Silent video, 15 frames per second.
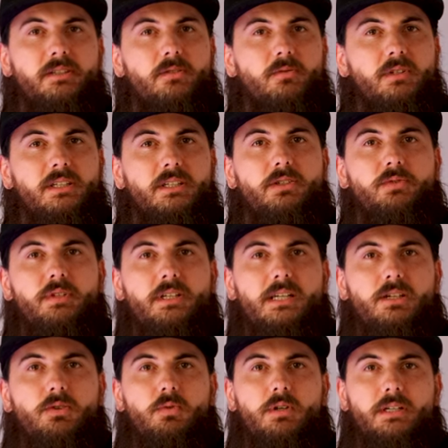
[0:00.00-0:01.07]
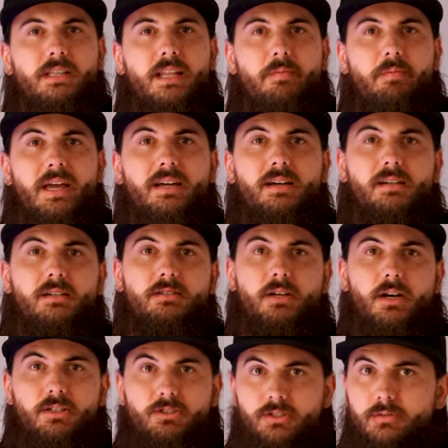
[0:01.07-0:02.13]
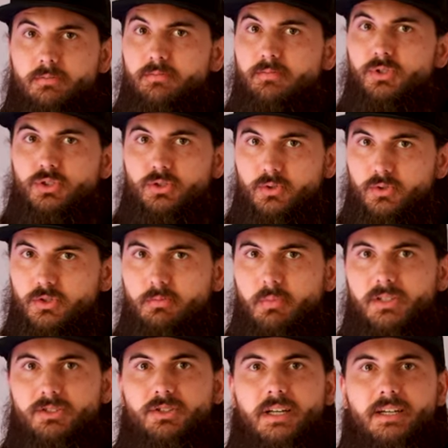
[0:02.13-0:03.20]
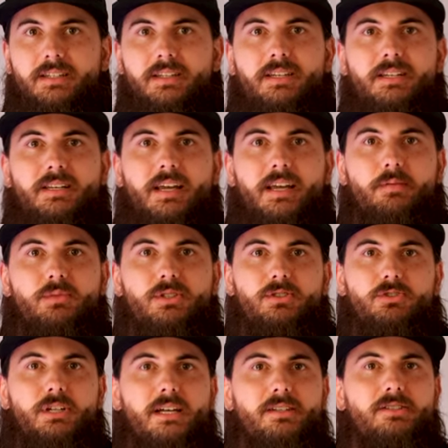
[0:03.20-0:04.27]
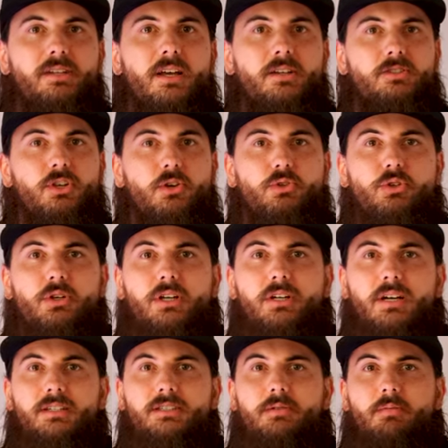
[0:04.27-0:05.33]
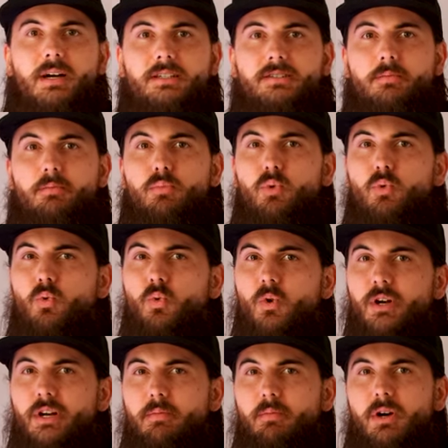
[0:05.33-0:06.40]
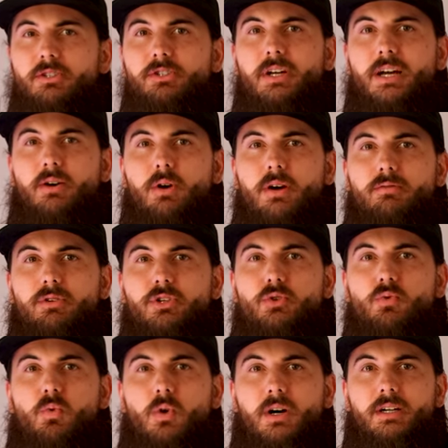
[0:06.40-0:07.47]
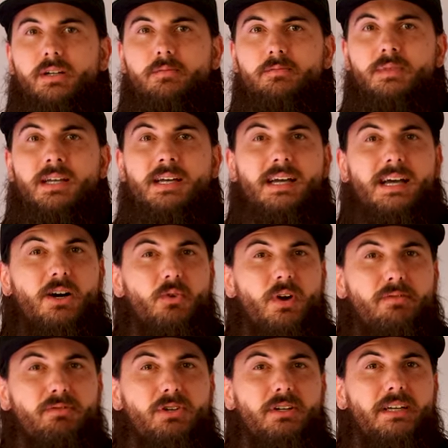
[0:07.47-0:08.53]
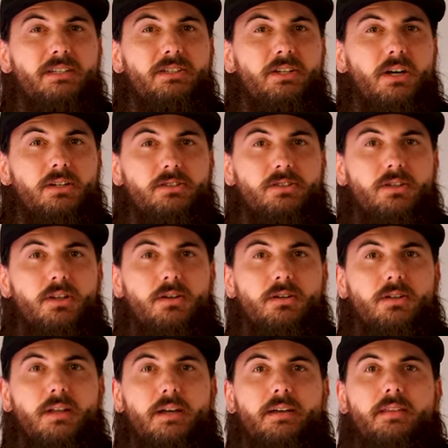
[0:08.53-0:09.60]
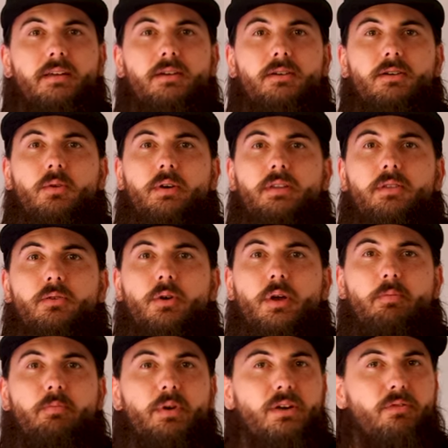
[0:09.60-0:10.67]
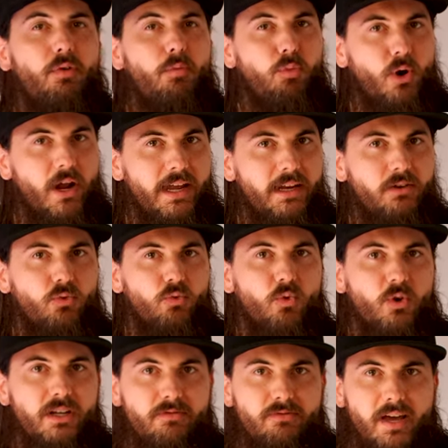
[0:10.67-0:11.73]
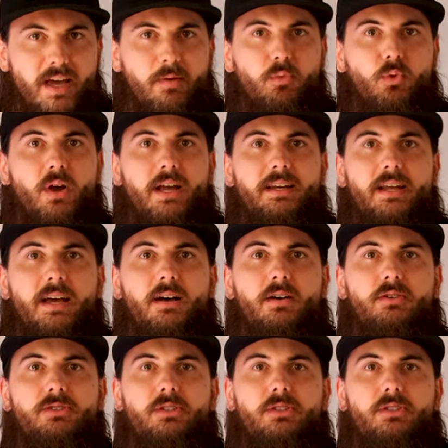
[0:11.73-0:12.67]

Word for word: is a really unique one. They make custom shoes, much like the name suggests, so you can customize them pretty much however you want them. However, it does look like they're going through a bit of a brand revamp right now,